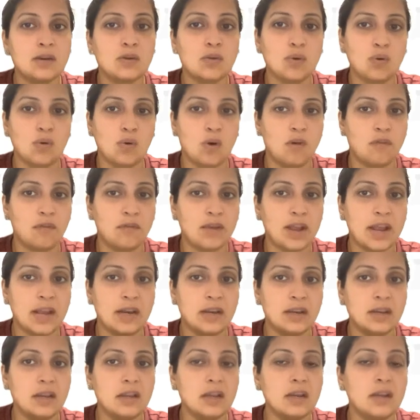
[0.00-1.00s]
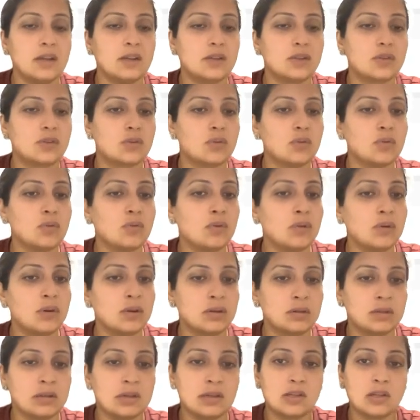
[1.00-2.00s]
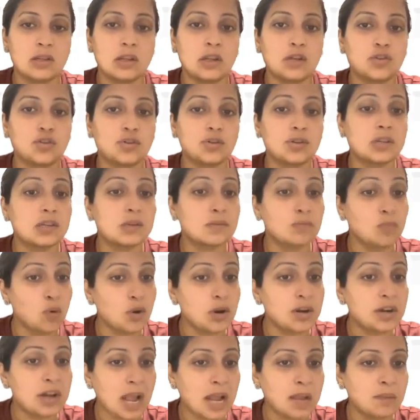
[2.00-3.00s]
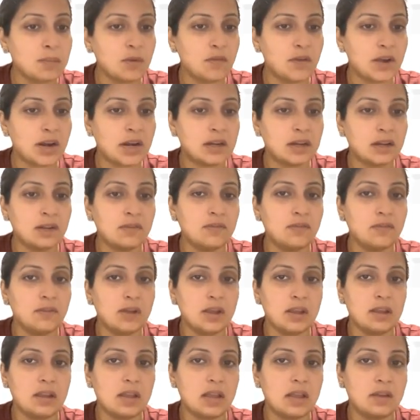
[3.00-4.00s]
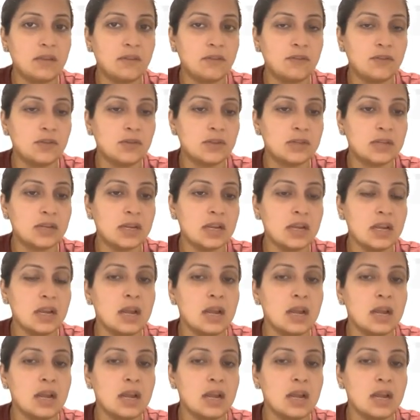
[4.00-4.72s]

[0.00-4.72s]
O of n. So this solution is more time effective if you see,